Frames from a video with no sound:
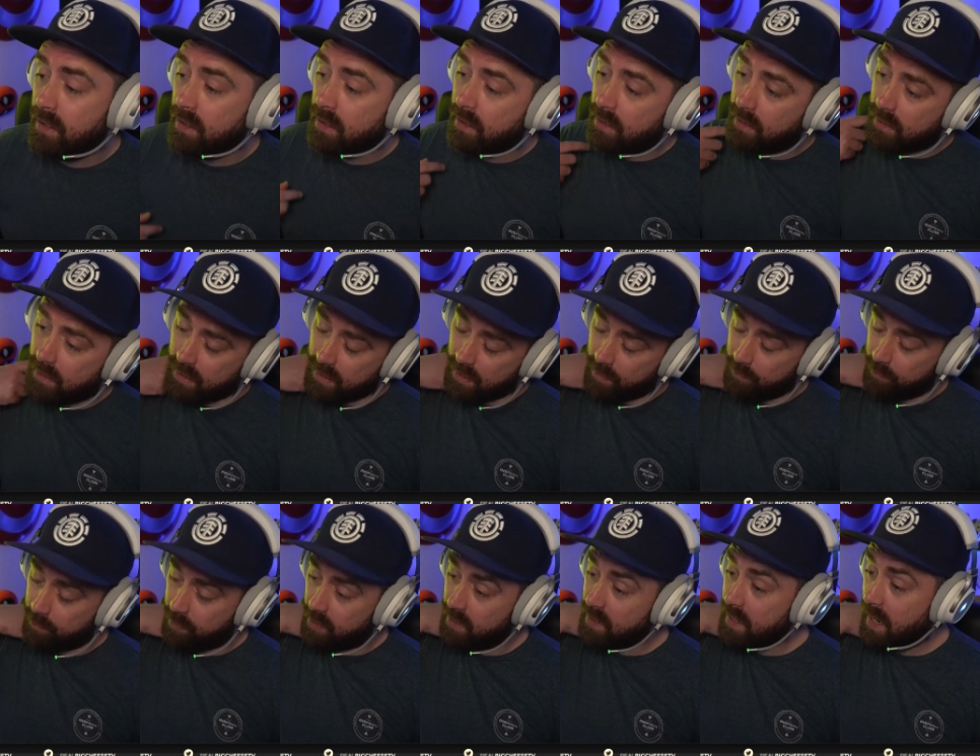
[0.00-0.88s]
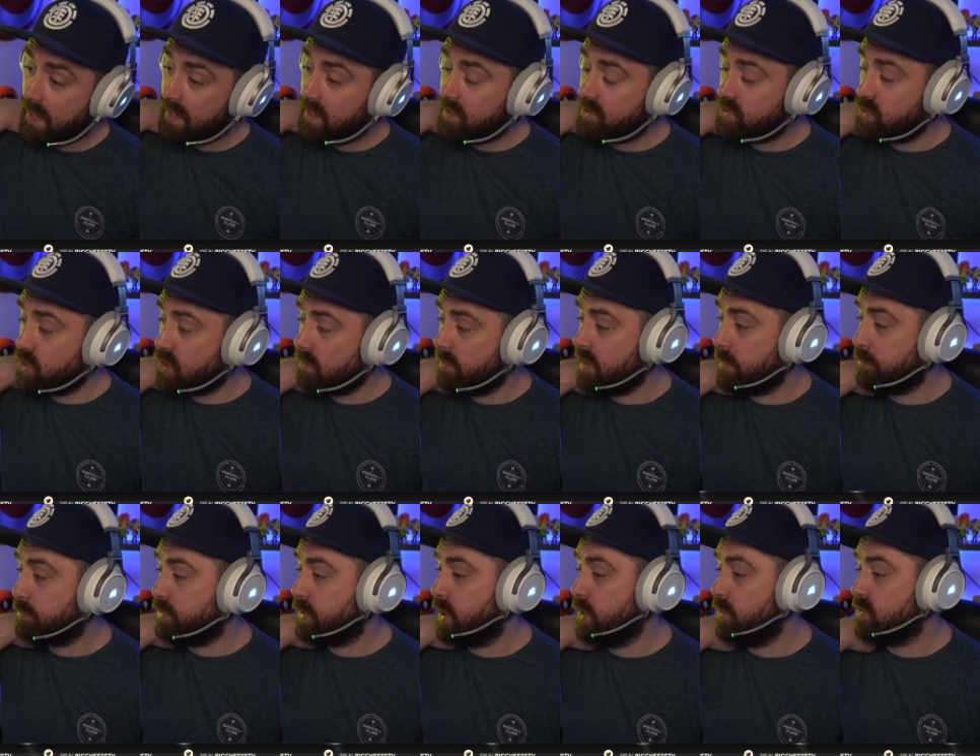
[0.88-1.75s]
Um, but yeah, let's talk about the
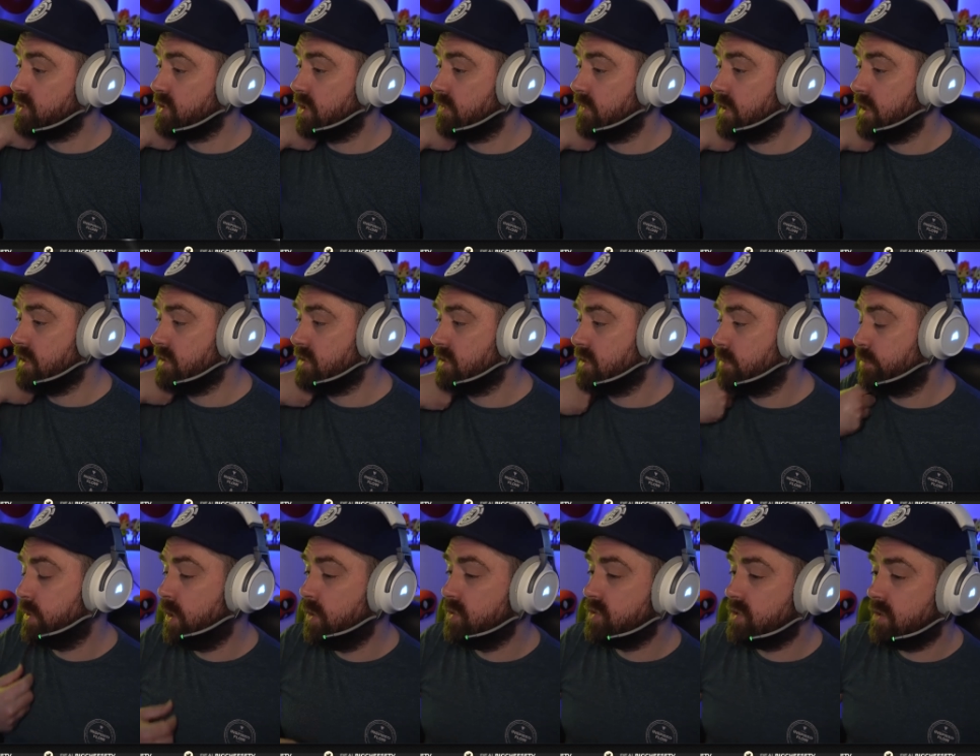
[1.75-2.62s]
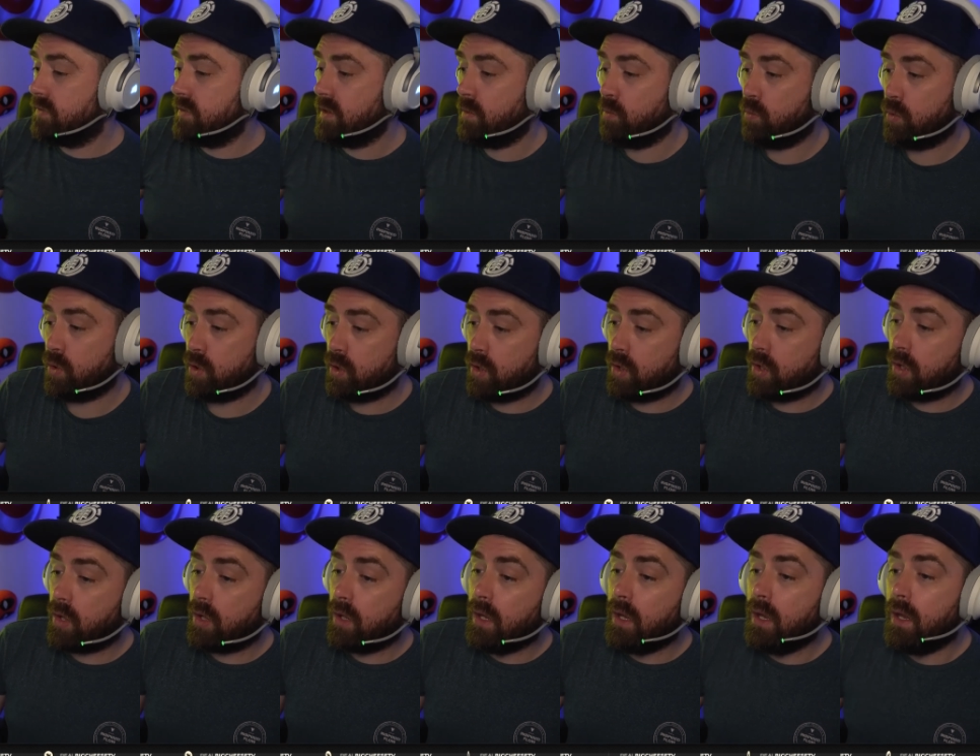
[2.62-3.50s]
pros of it. So the pros of it were,
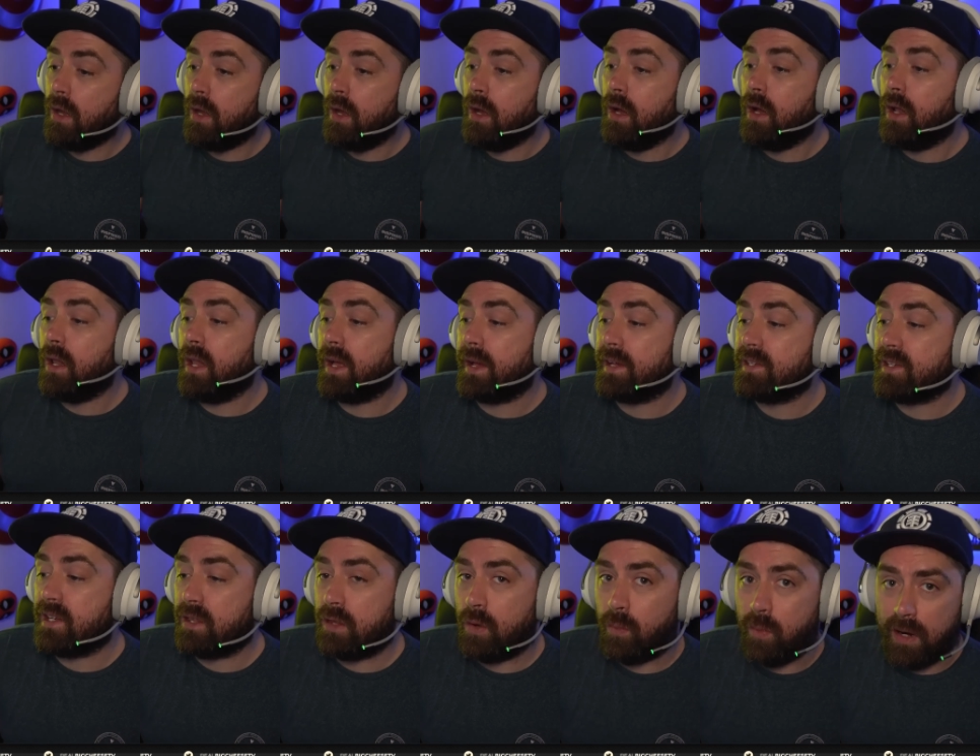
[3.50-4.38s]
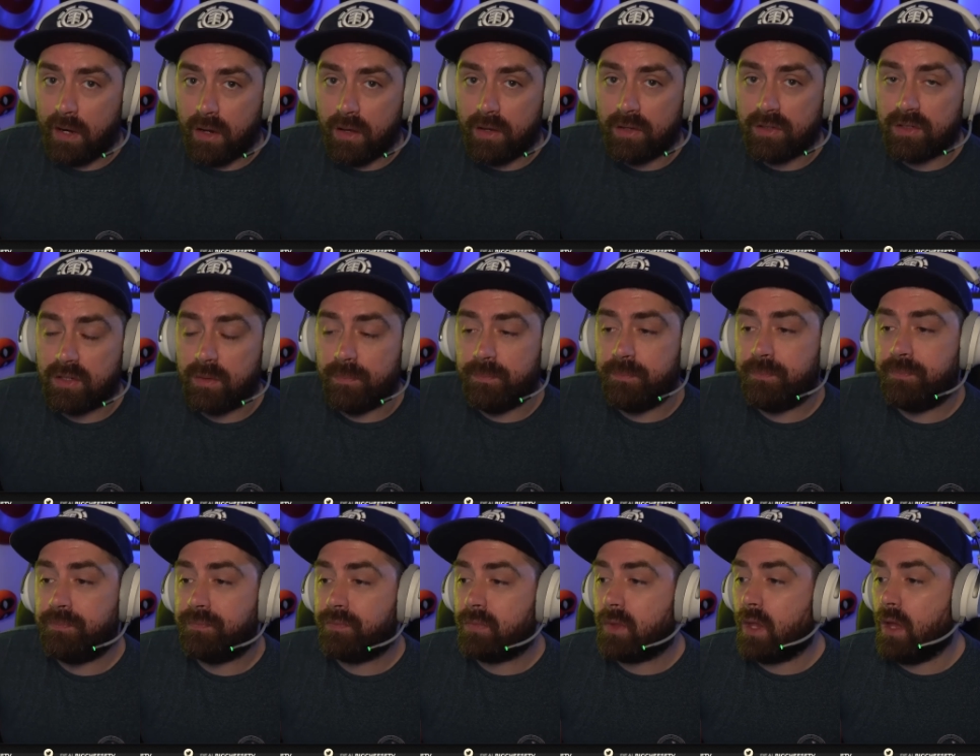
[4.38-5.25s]
like I said, the weight loss.
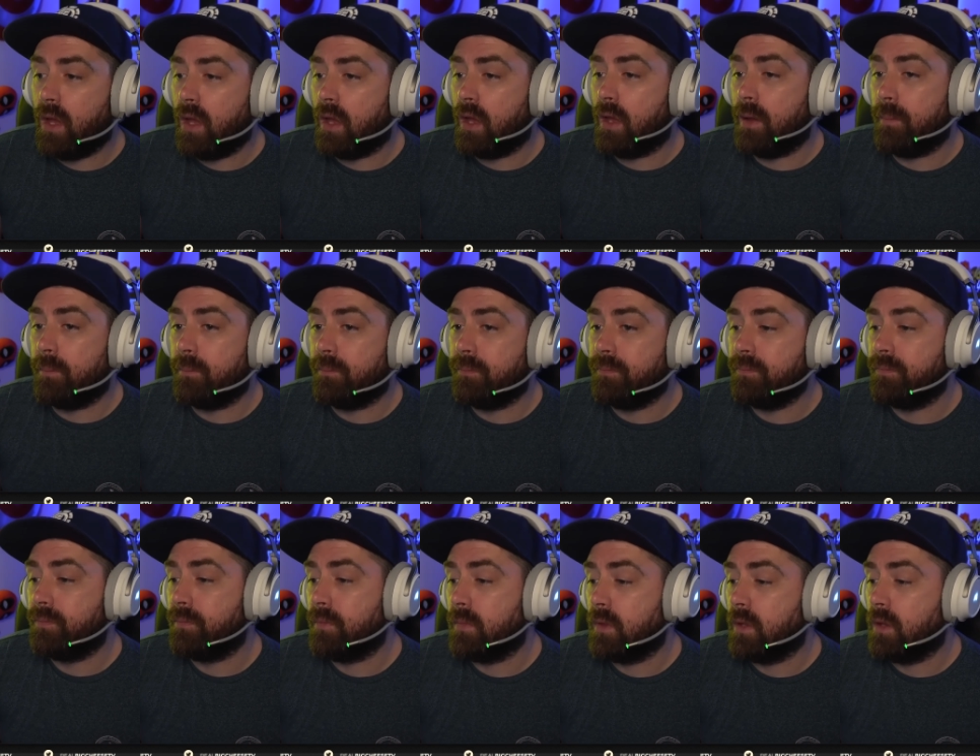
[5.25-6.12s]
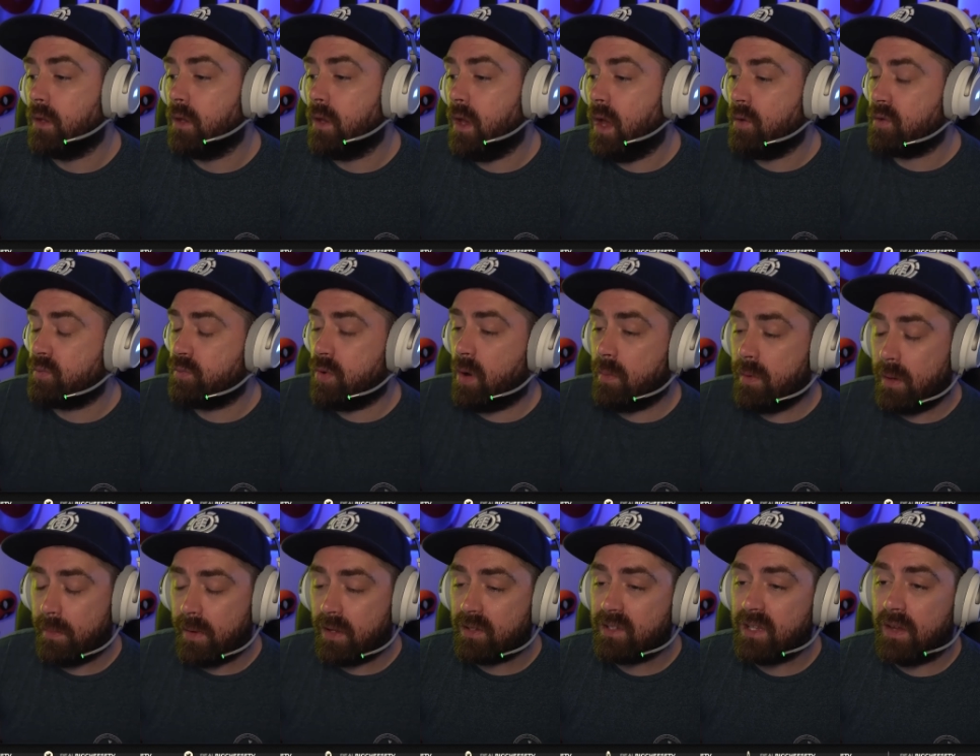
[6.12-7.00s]
Um, I was probably
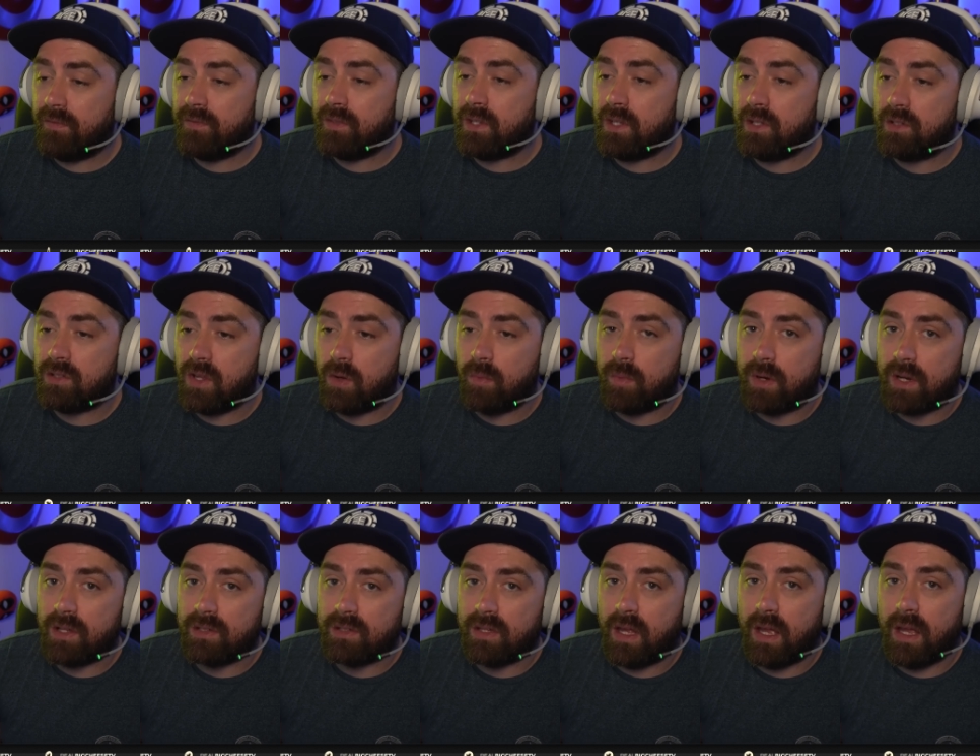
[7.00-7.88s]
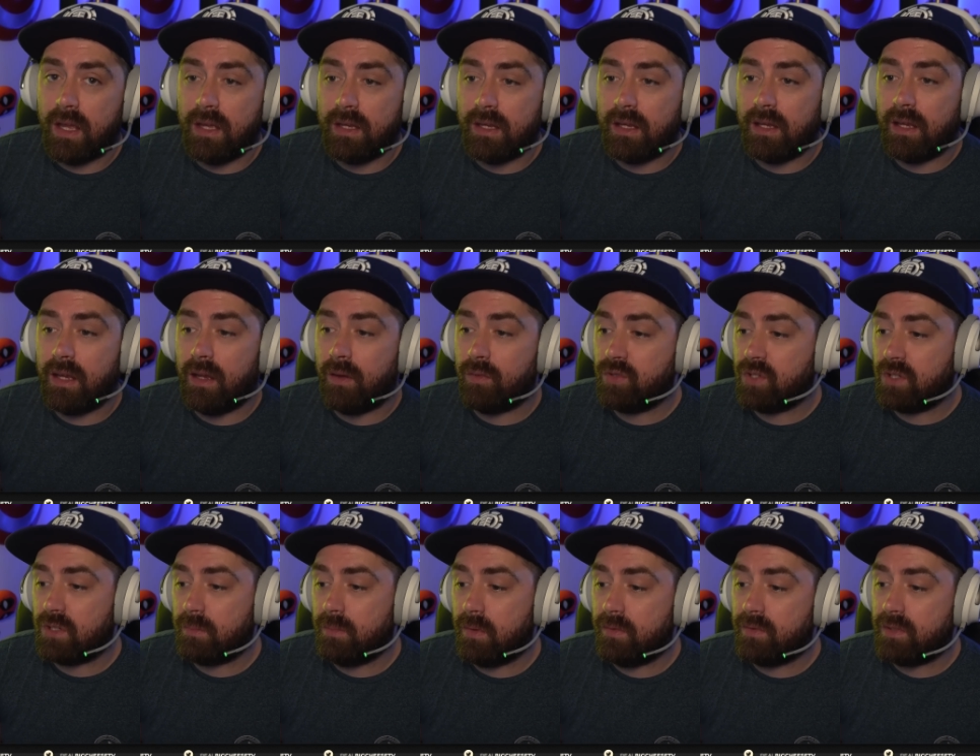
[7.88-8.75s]
about 17 stone when I started it. I was just
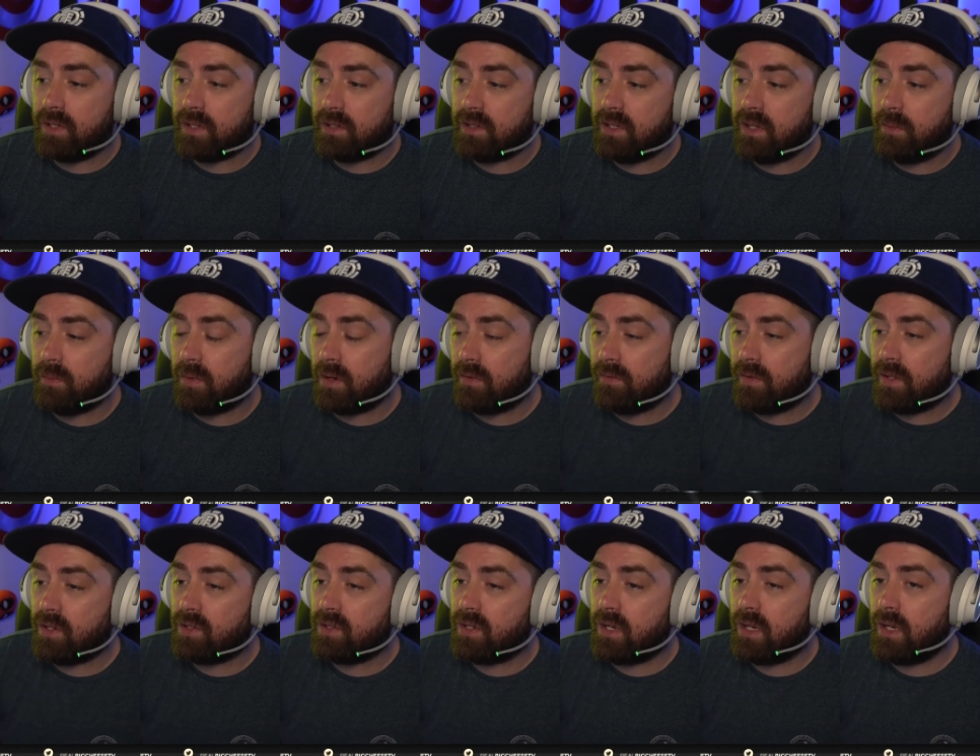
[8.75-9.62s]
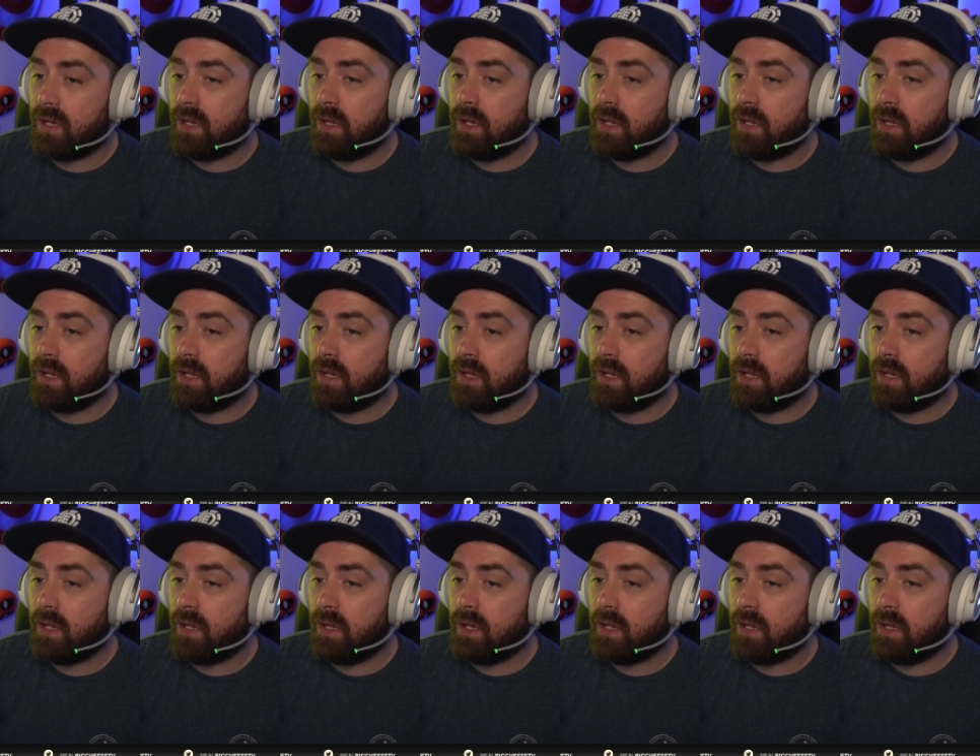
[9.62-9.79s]
above 16 when I finished it.